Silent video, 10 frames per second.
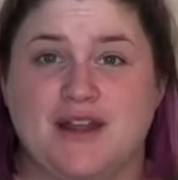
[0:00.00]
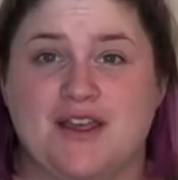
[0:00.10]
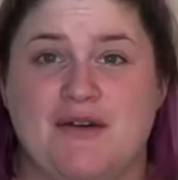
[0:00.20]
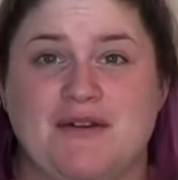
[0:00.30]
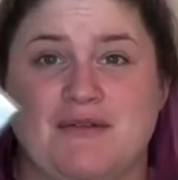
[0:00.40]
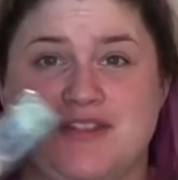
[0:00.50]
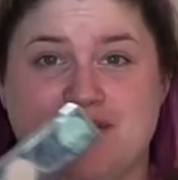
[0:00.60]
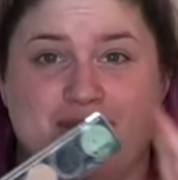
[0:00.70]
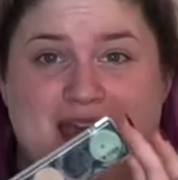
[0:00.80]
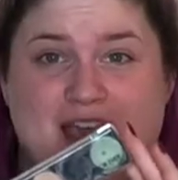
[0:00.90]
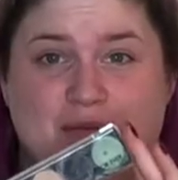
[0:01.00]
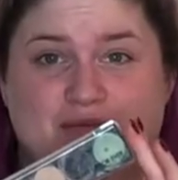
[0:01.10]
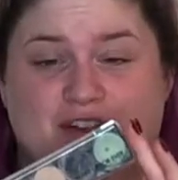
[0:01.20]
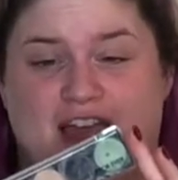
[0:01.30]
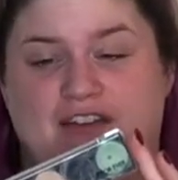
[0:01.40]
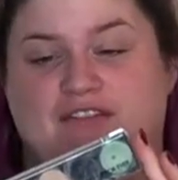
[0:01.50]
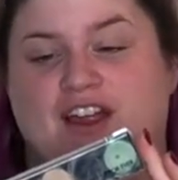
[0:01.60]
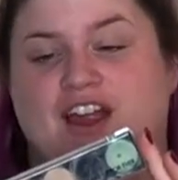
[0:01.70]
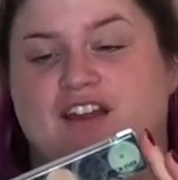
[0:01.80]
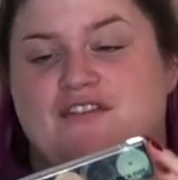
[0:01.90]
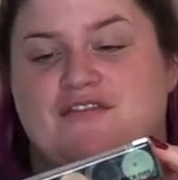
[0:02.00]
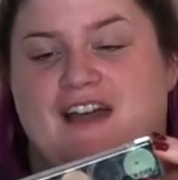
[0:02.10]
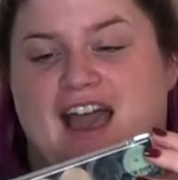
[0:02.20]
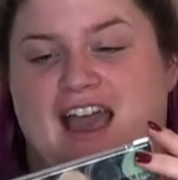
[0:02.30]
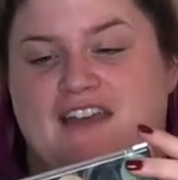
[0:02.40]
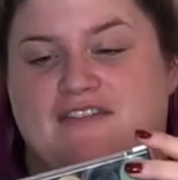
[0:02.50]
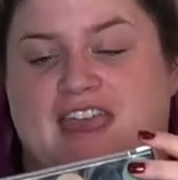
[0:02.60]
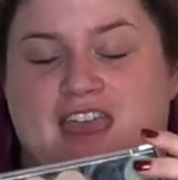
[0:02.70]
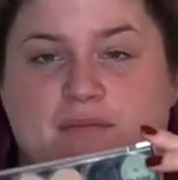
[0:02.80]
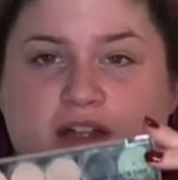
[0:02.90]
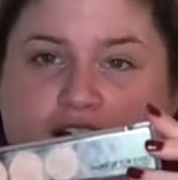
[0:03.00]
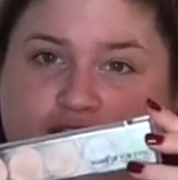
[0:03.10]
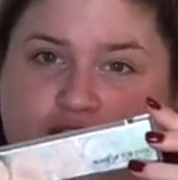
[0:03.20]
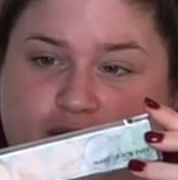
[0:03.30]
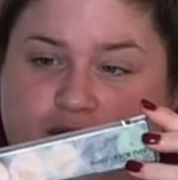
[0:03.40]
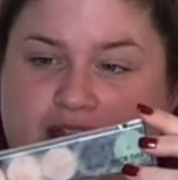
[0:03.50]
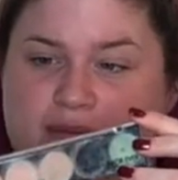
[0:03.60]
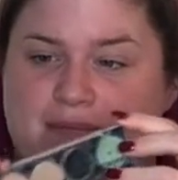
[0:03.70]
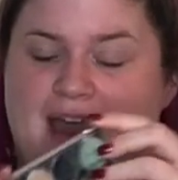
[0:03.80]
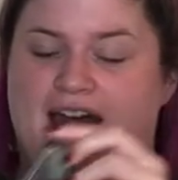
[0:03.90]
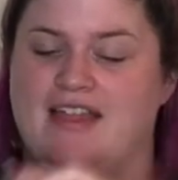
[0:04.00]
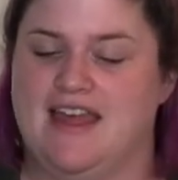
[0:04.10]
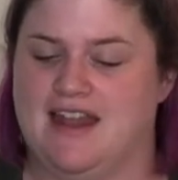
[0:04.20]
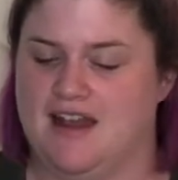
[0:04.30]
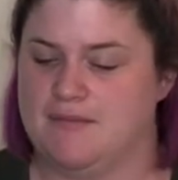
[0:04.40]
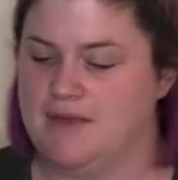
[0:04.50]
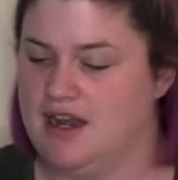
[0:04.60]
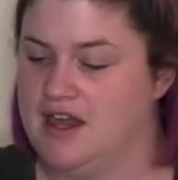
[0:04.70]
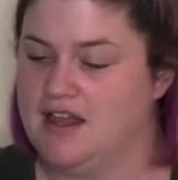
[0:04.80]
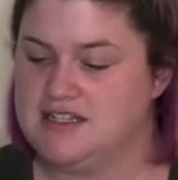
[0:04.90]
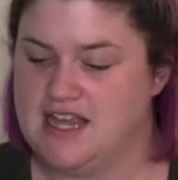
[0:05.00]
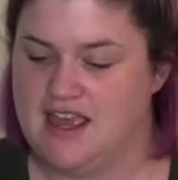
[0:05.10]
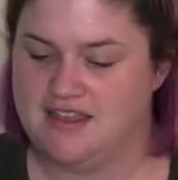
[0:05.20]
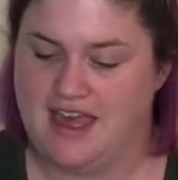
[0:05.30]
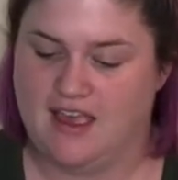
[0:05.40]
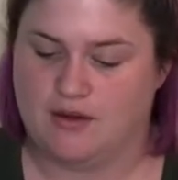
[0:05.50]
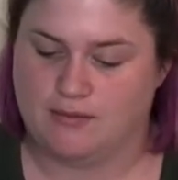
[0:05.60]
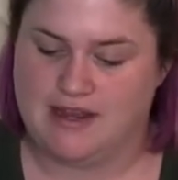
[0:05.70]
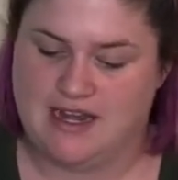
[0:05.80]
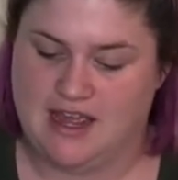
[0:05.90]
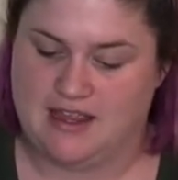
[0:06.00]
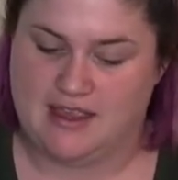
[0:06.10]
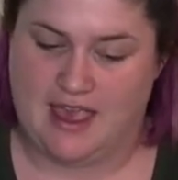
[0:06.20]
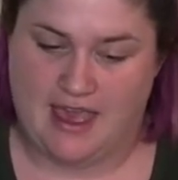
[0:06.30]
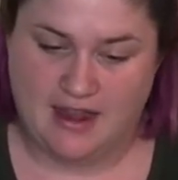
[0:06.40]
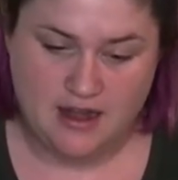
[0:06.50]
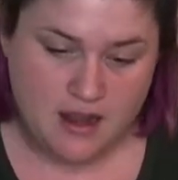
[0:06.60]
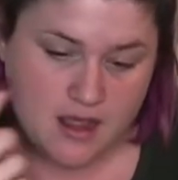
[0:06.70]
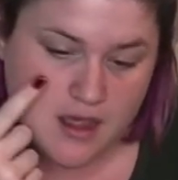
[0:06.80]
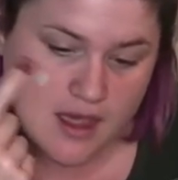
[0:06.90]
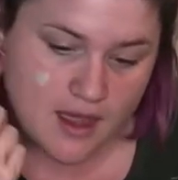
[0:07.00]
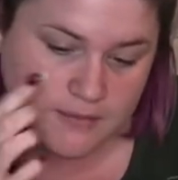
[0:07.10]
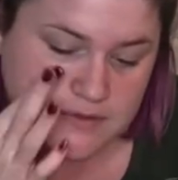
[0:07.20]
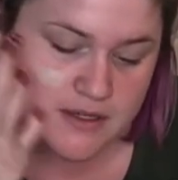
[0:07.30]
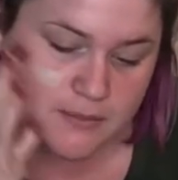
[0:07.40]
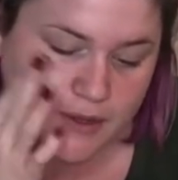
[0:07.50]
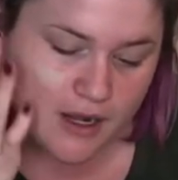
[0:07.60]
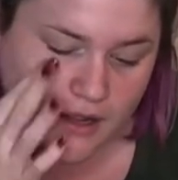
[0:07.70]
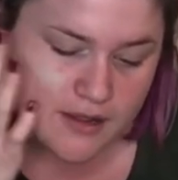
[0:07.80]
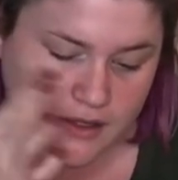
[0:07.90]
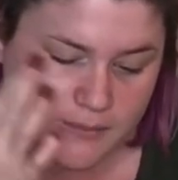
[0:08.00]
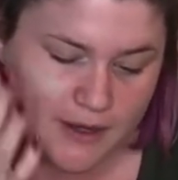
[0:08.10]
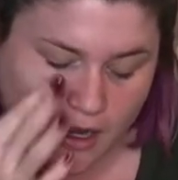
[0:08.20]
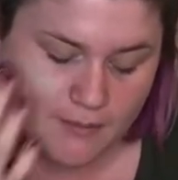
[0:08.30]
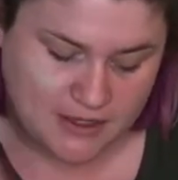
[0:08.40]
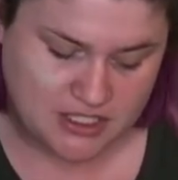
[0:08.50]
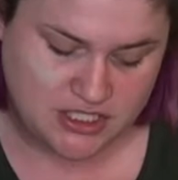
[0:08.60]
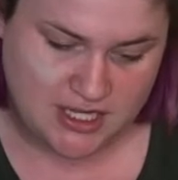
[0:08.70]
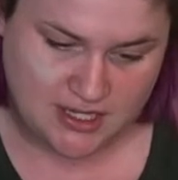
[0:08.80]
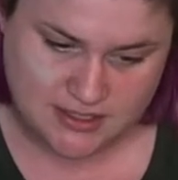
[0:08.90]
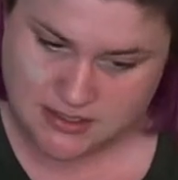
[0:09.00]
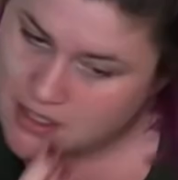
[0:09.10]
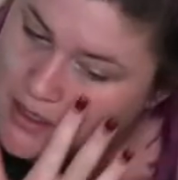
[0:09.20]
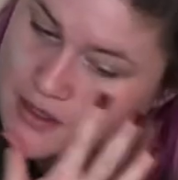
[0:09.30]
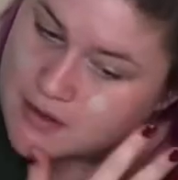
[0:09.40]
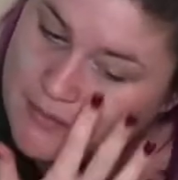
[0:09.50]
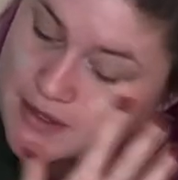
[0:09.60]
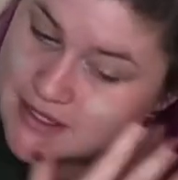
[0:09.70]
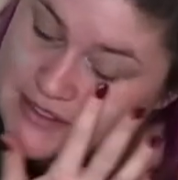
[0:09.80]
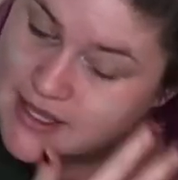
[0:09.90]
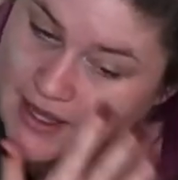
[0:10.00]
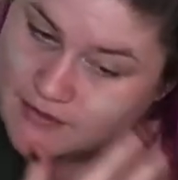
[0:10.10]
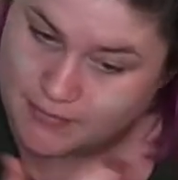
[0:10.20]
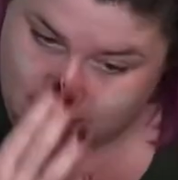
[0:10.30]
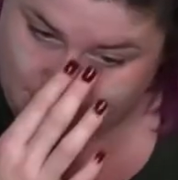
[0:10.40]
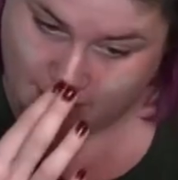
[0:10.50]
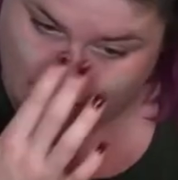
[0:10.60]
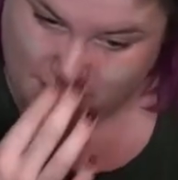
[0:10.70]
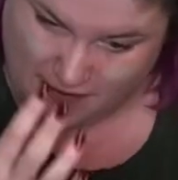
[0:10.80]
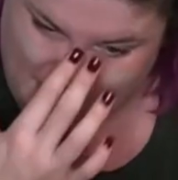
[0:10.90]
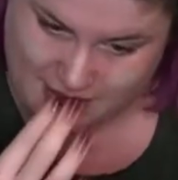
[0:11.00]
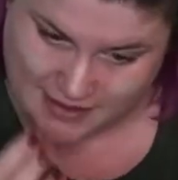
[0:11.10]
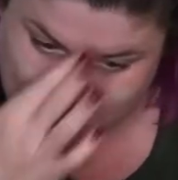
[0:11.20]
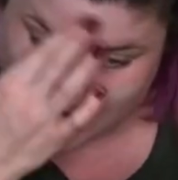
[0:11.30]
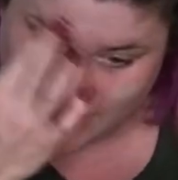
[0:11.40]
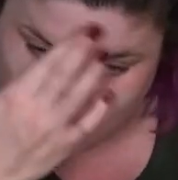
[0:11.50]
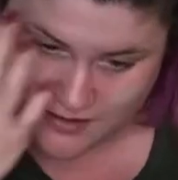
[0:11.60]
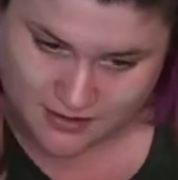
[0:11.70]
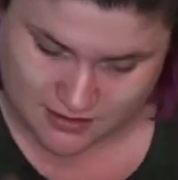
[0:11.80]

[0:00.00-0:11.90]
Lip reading: gonna go in with the Makeup Forever 5 Camouflage Cream Palette, and I'm gonna take that green again. I'm just gonna put a little bit on my cheeks because they have been very red lately.